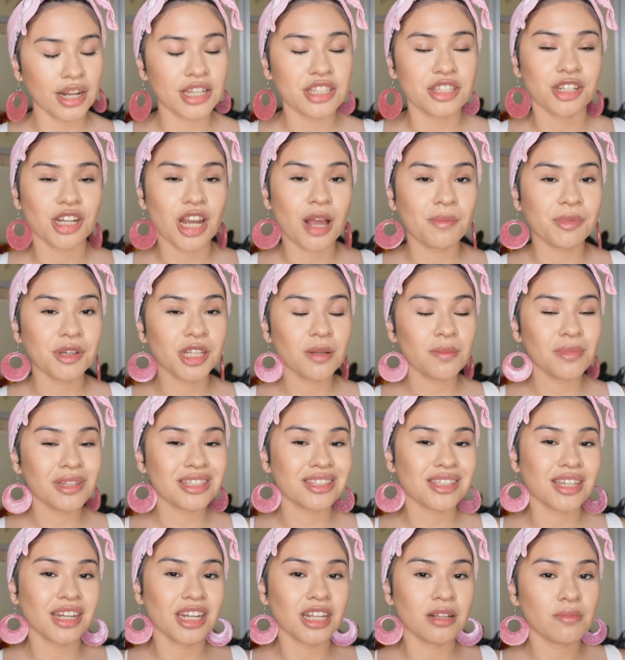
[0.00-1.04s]
so now I'm going to be
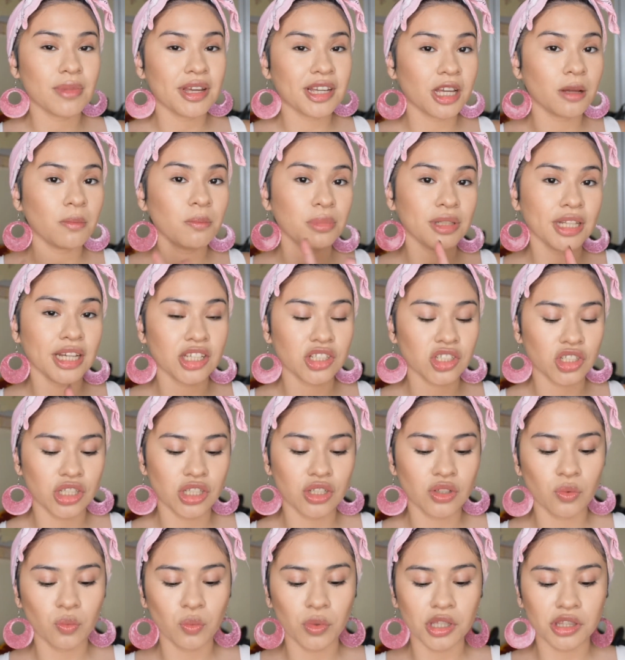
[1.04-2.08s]
setting my
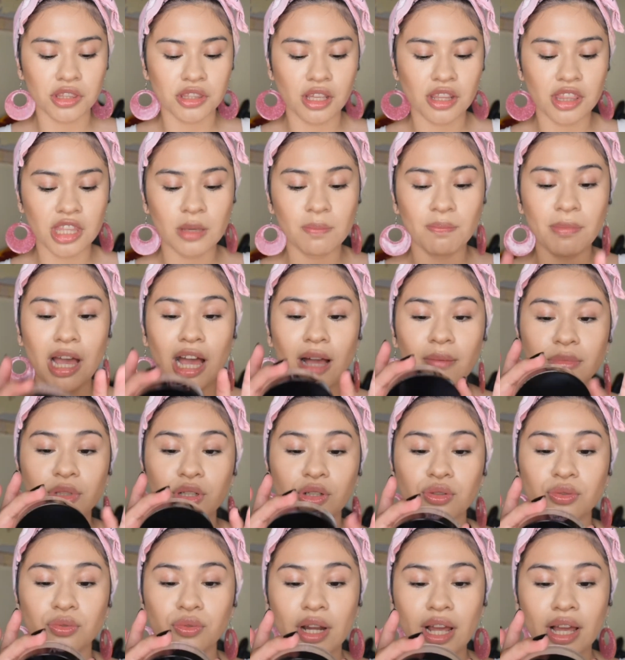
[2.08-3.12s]
complexion with the Pat
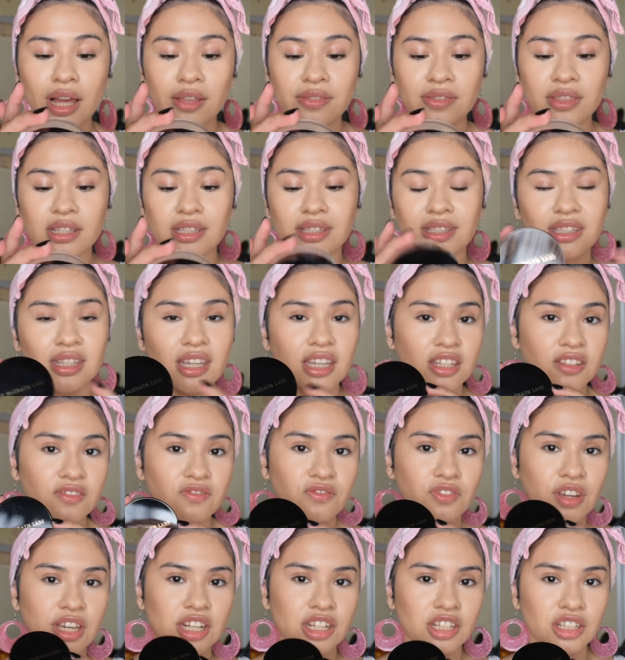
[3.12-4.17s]
McGrath Skin
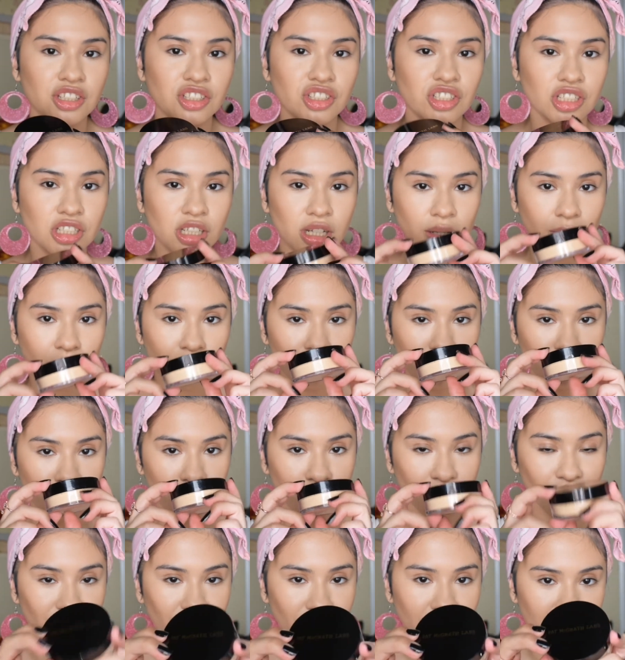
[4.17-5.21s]
Fetish
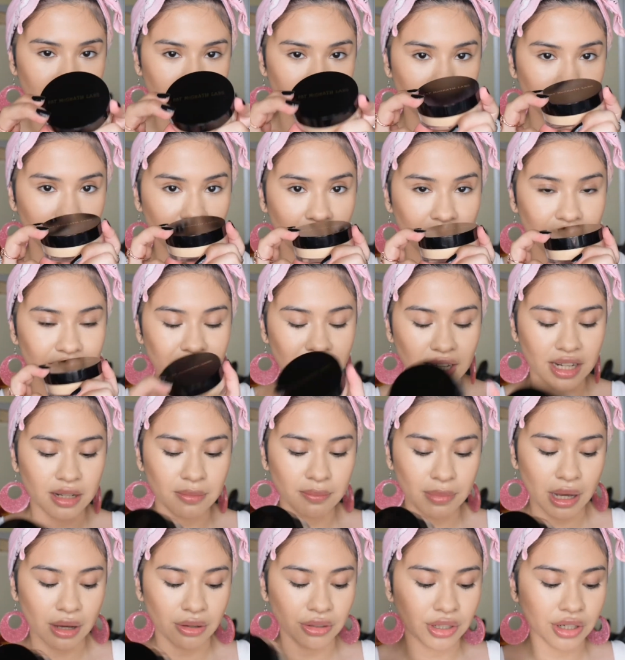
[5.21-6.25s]
Perfecting Setting
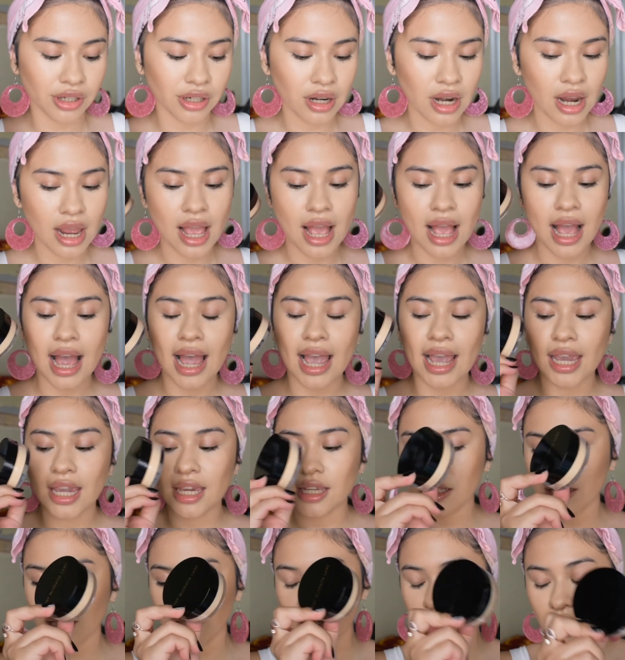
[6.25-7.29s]
Powder. I
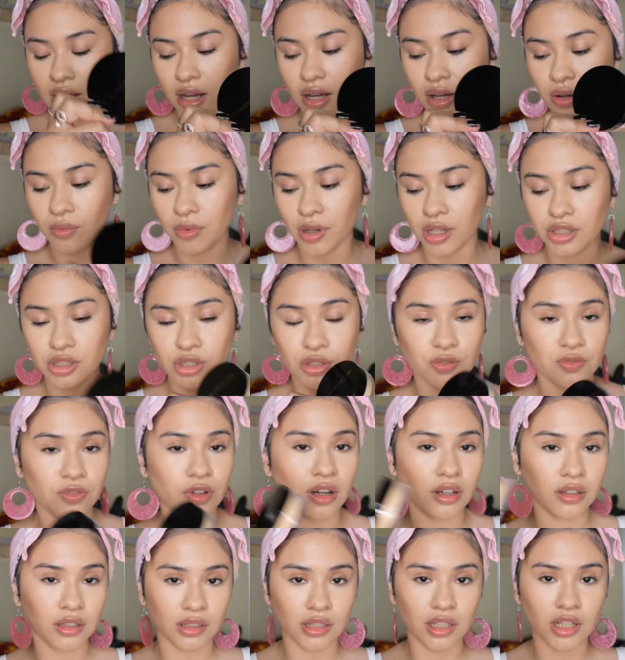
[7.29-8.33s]
did not want to
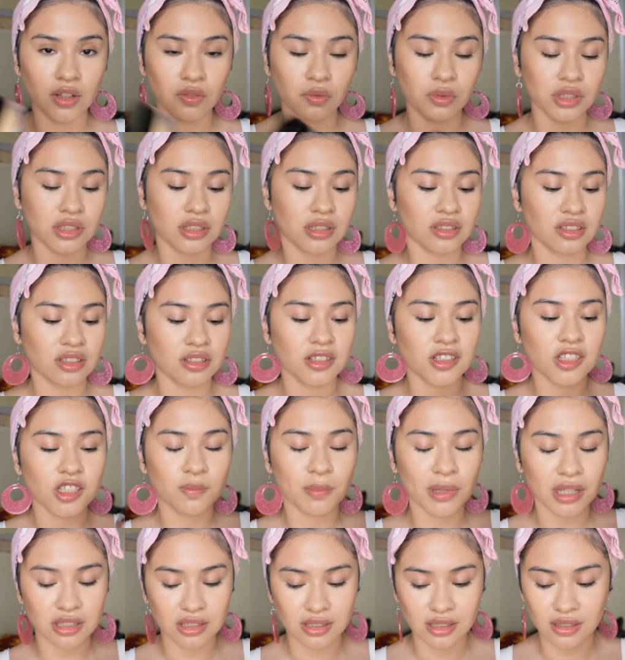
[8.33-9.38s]
fall in love with such an
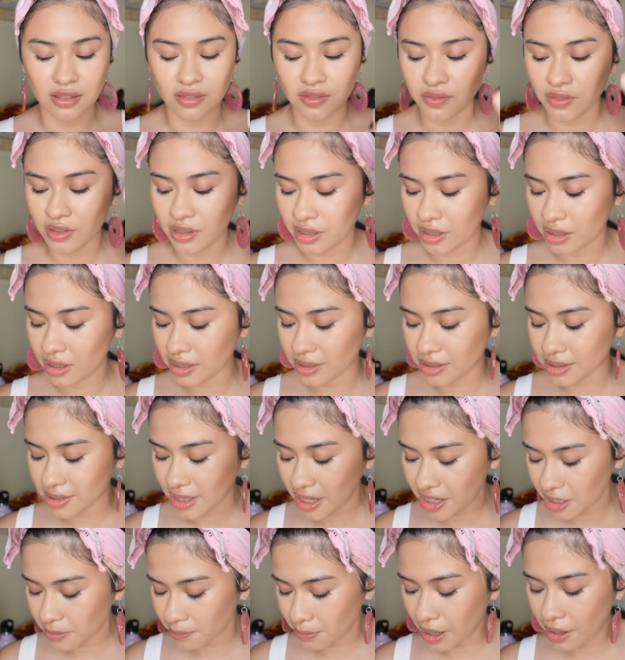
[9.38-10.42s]
expensive
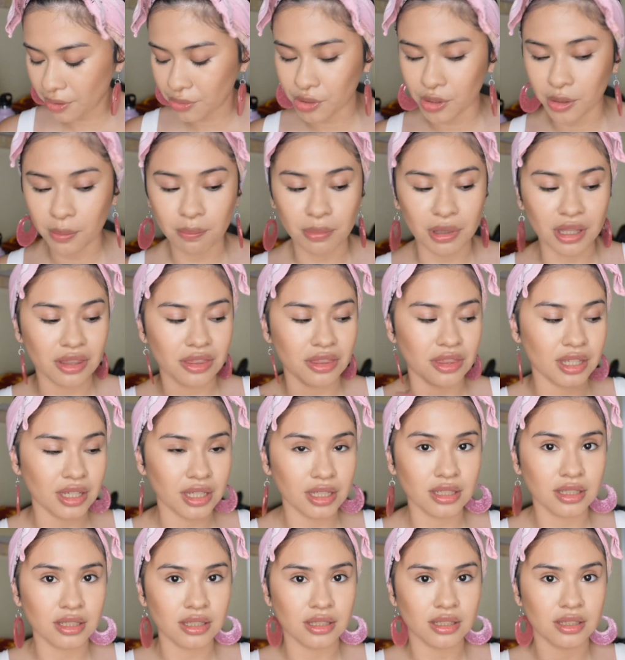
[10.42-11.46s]
setting powder, but
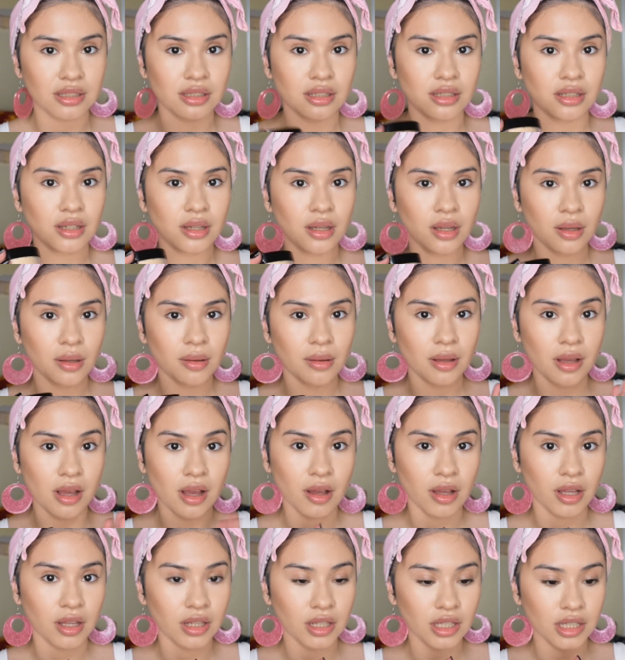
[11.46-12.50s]
this
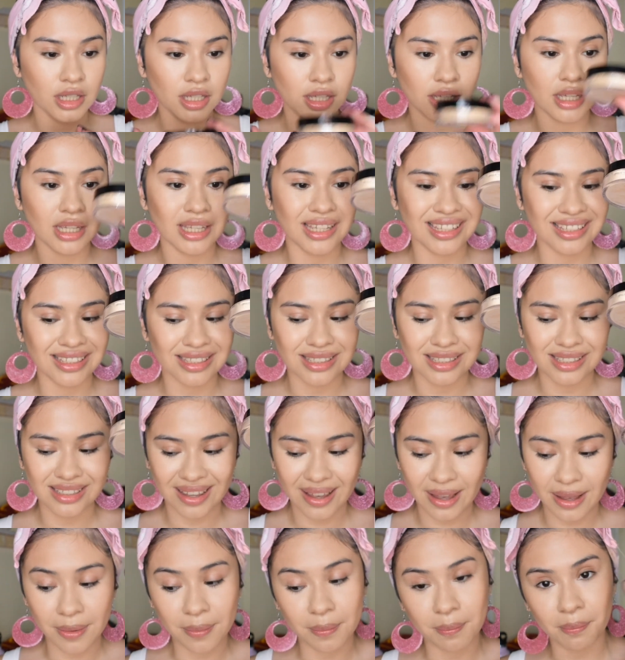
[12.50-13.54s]
is
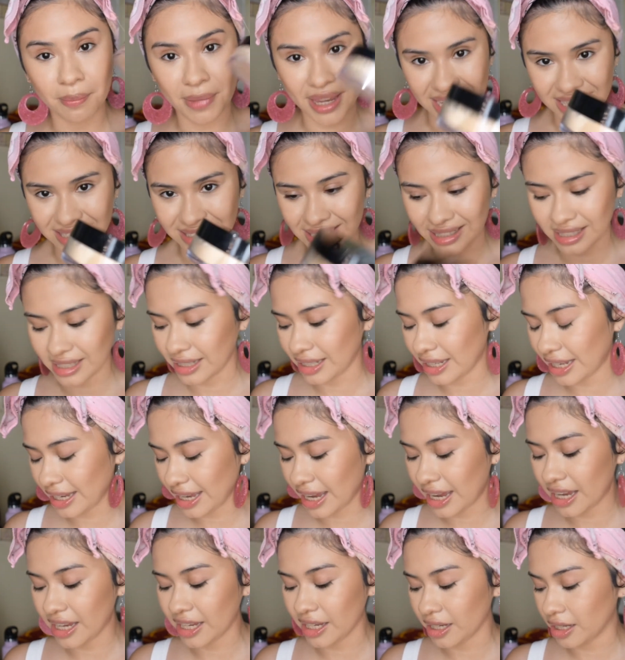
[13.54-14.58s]
amazing. Like,
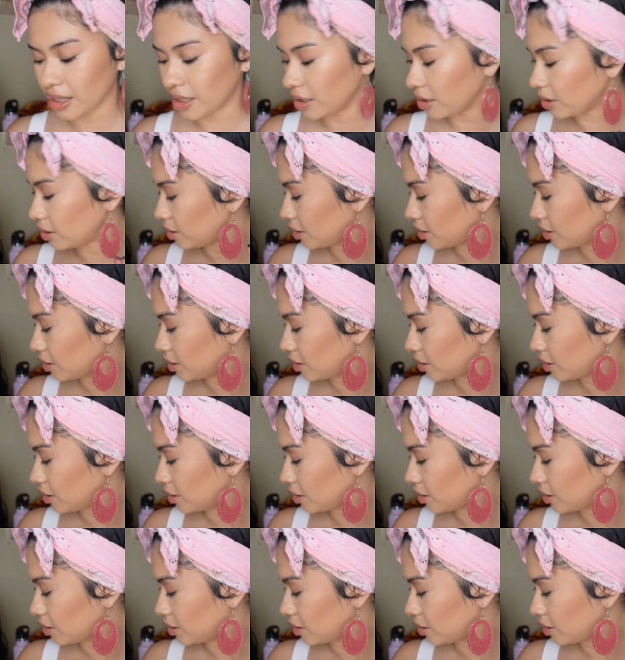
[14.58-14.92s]
I